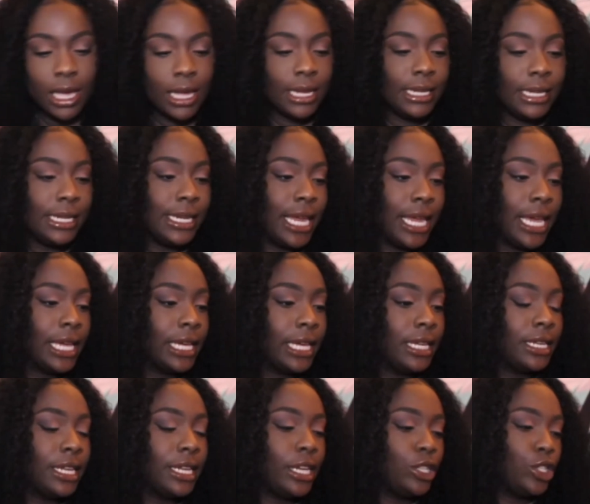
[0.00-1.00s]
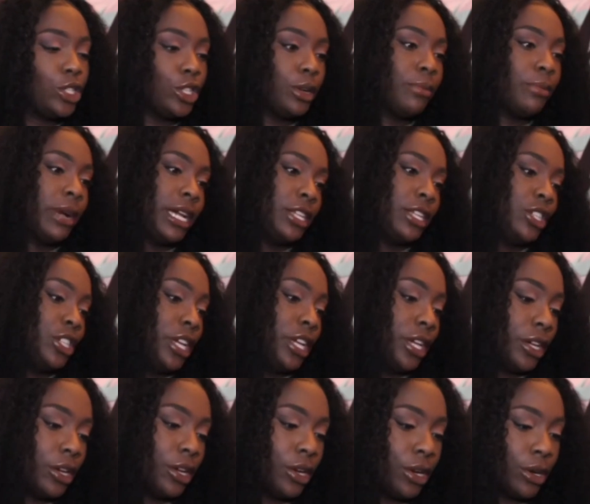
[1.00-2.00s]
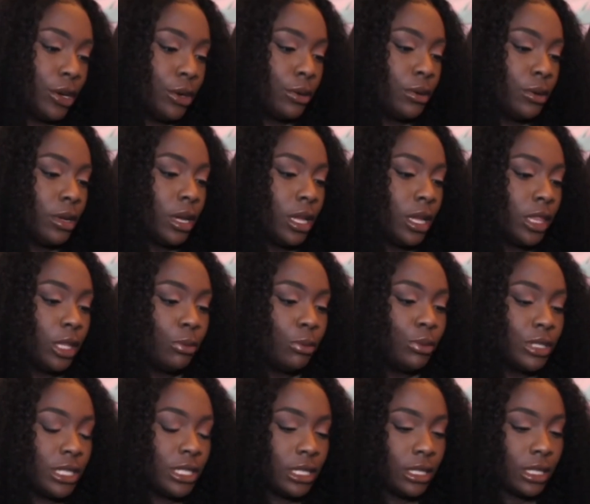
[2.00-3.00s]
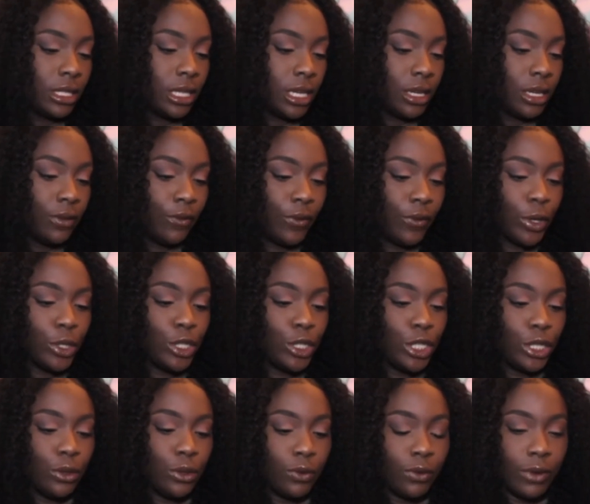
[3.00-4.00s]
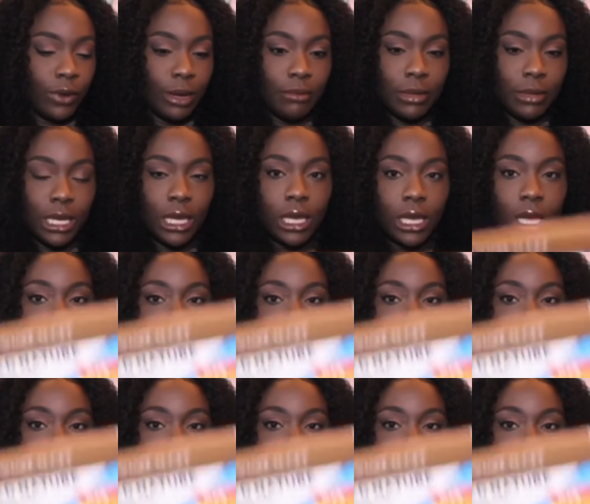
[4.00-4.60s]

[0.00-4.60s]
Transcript: Naked Nature by Shake-N-Go, the Brazilian Virgin Remy.